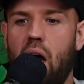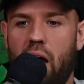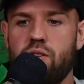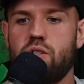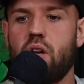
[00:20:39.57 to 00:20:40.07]

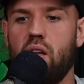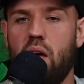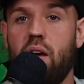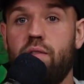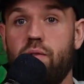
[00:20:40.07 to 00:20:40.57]
I just got
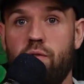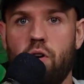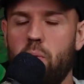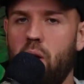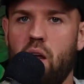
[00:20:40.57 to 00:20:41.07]
left
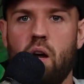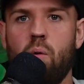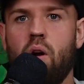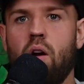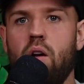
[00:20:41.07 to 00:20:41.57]
for about an
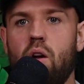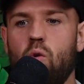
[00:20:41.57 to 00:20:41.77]
hour